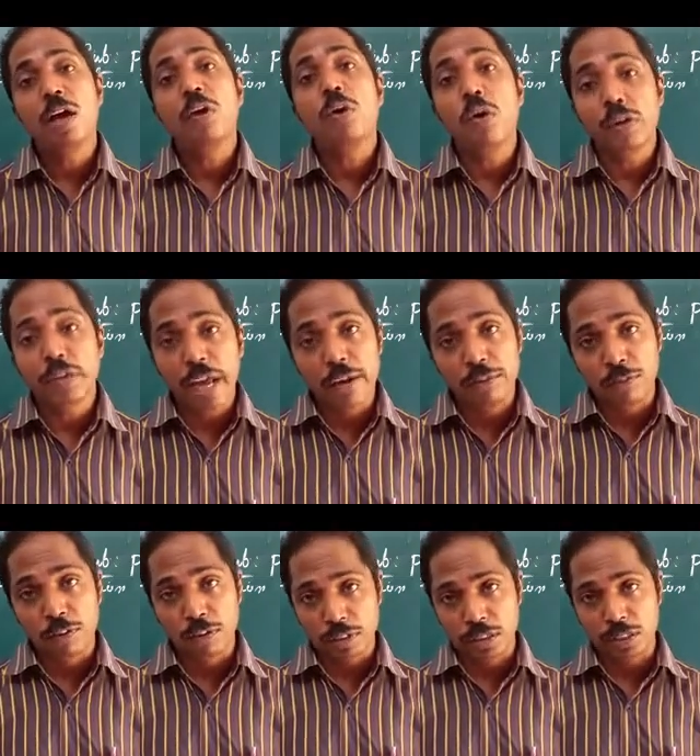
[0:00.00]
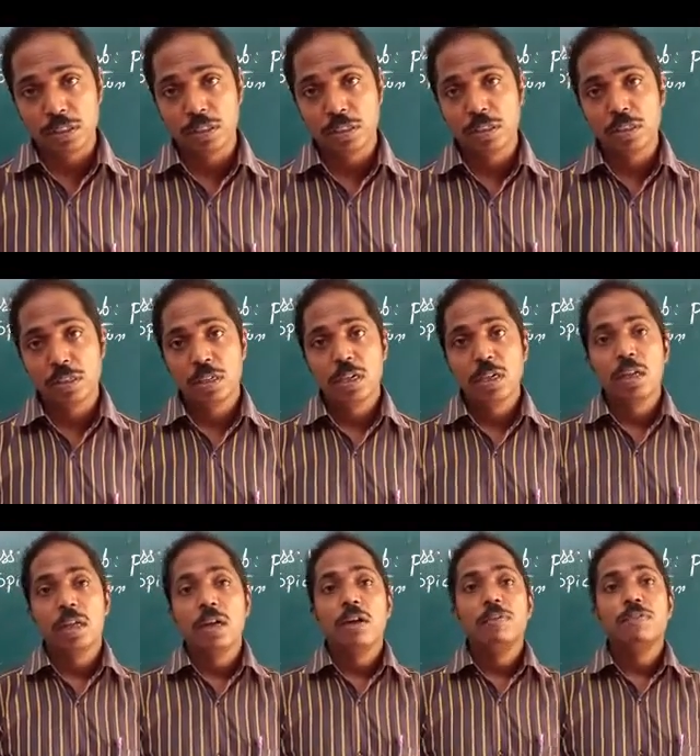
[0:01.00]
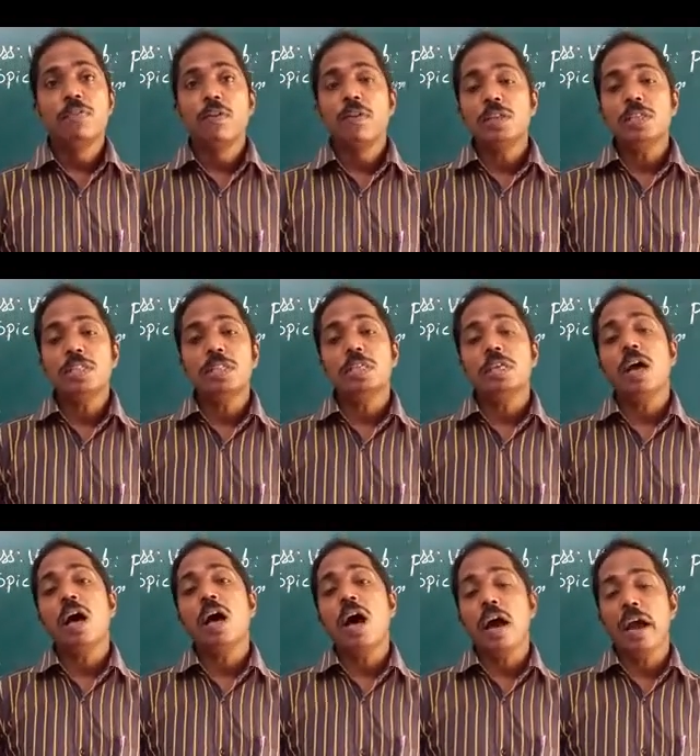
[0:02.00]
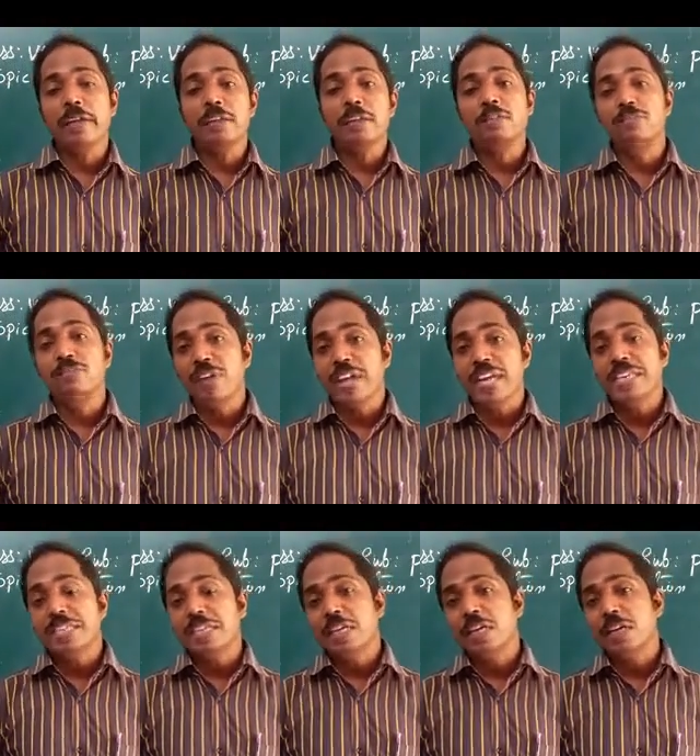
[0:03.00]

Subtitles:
Contact force. Force and weight.